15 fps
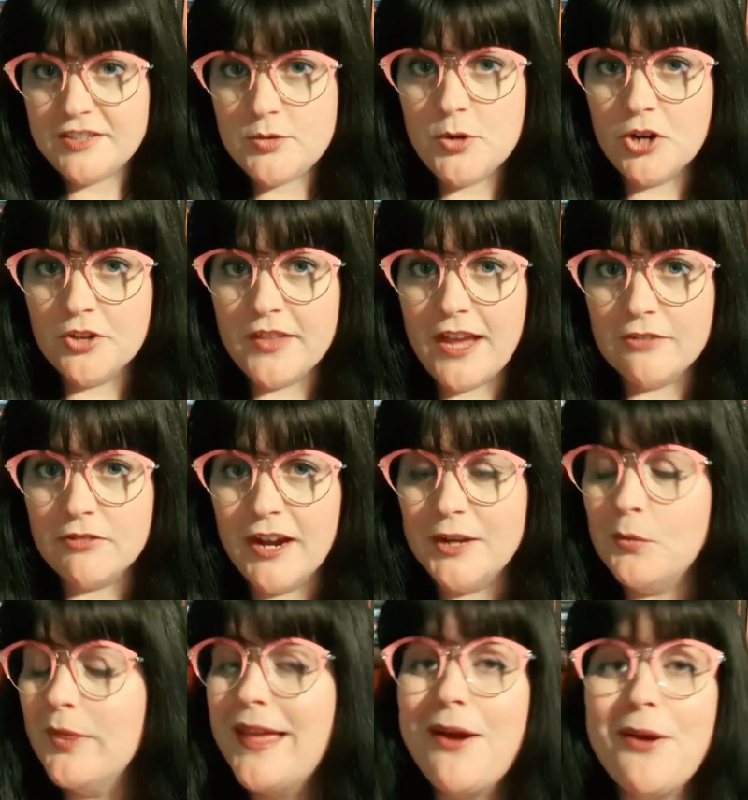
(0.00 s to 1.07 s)
Yes, you heard that
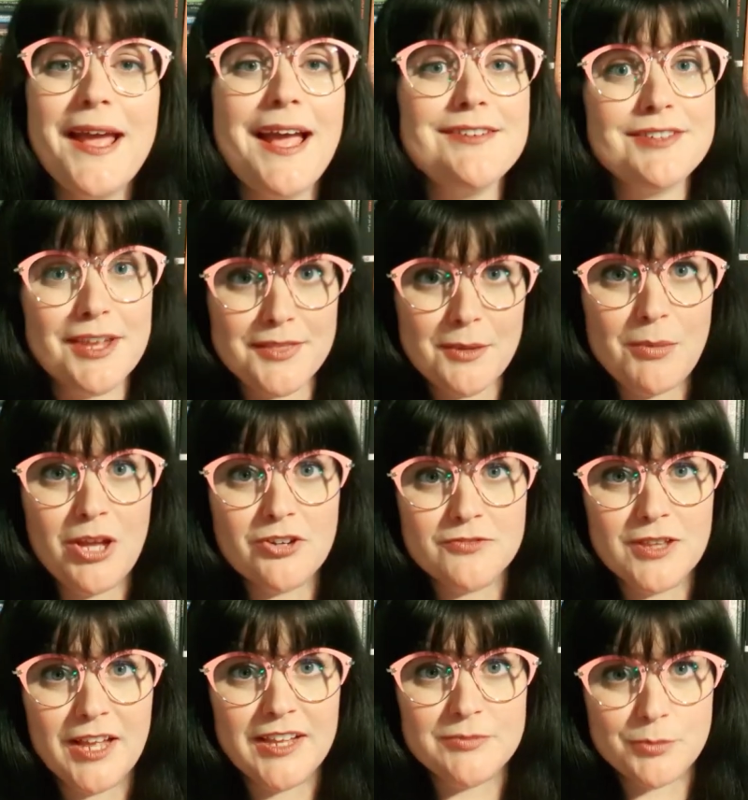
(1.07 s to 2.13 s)
right. Without asking the
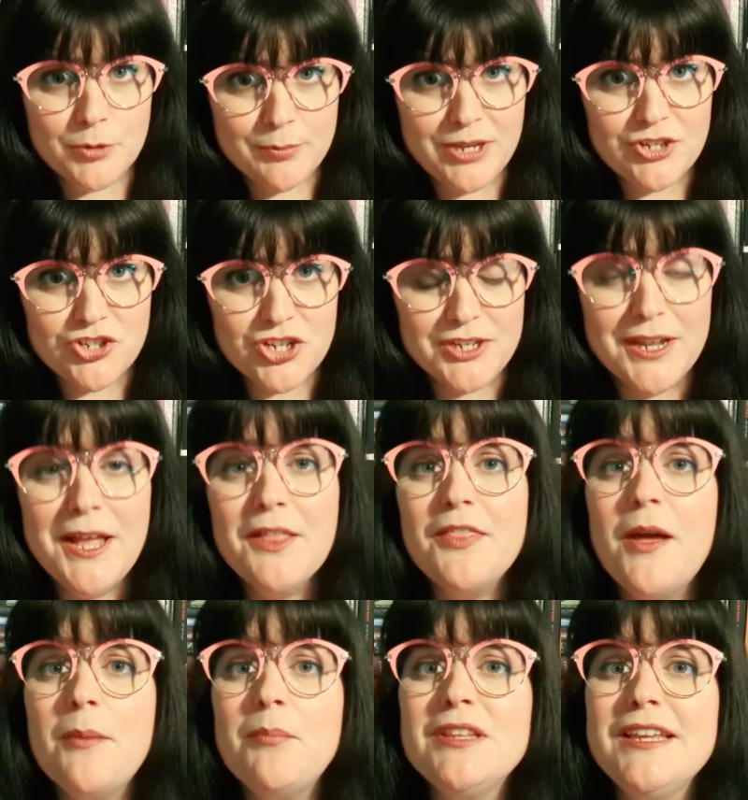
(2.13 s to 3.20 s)
butterfly's permission,
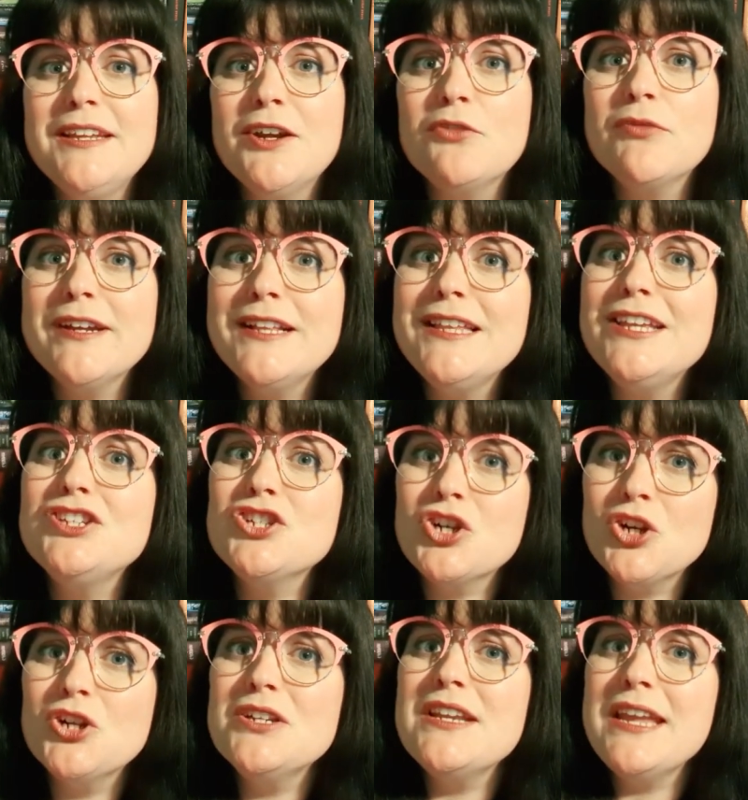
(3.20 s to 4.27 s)
Thumbelina
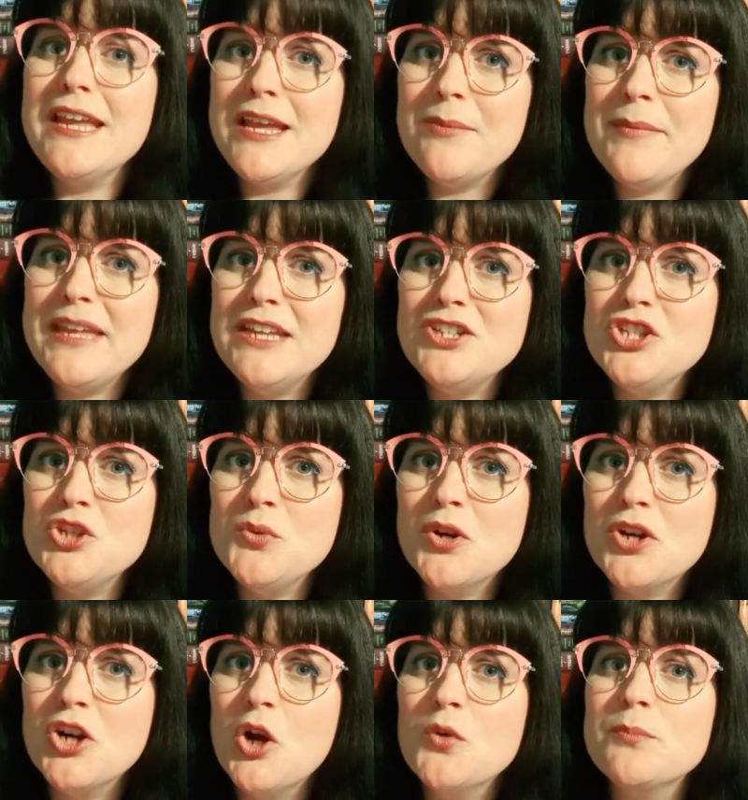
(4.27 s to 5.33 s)
really turned him
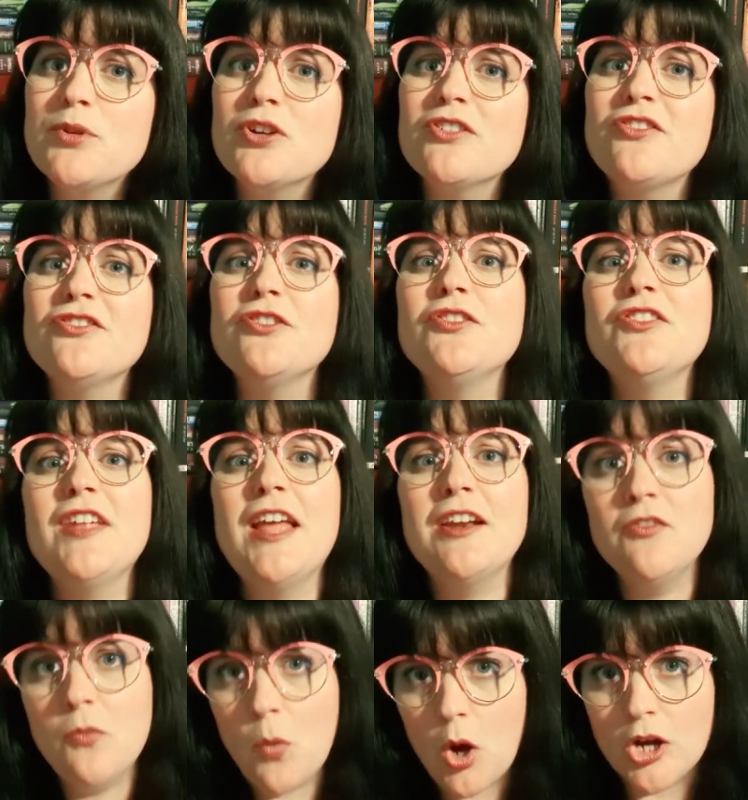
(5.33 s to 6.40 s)
into her own personal
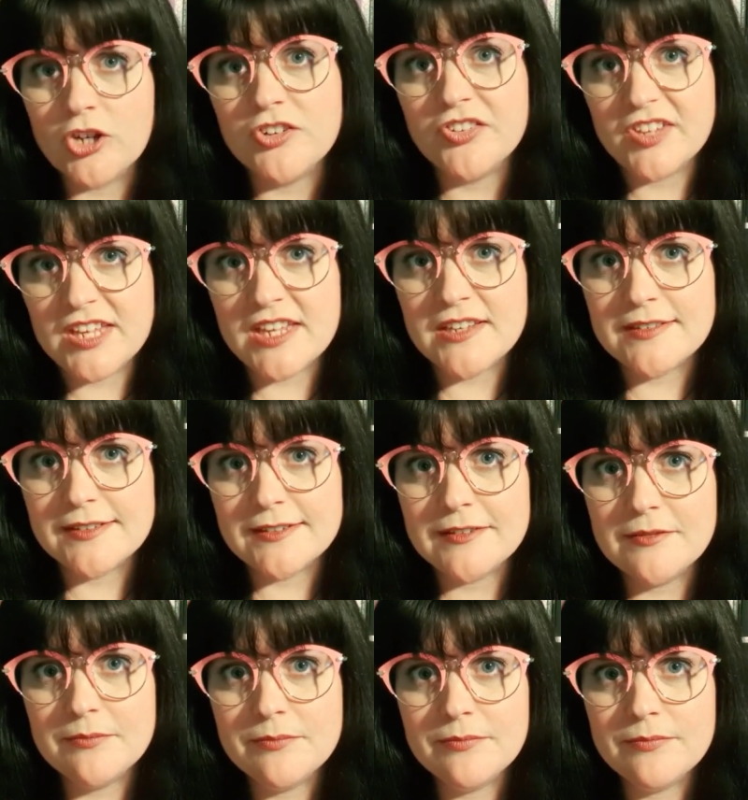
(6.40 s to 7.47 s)
set of water
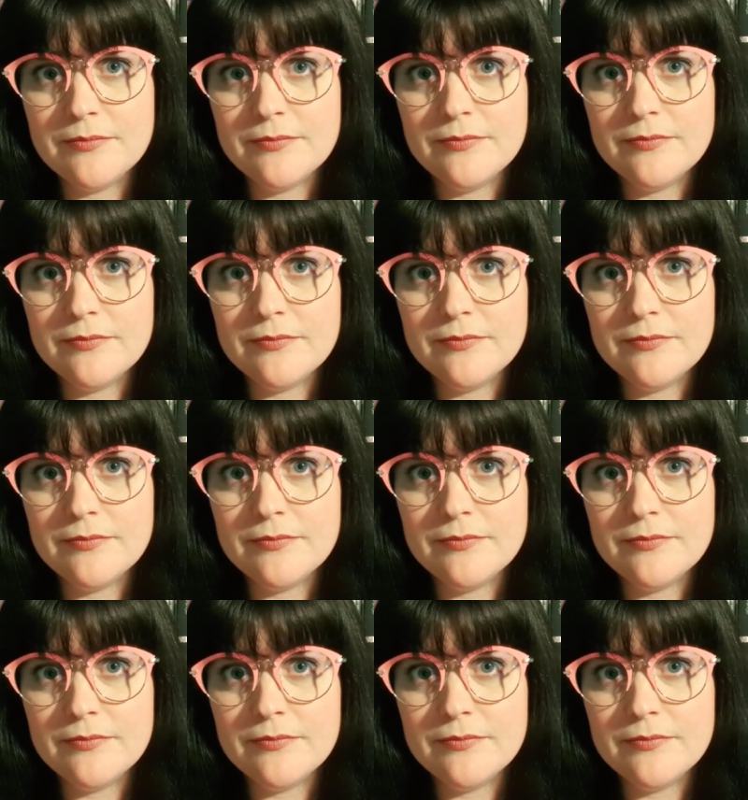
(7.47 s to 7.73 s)
skis.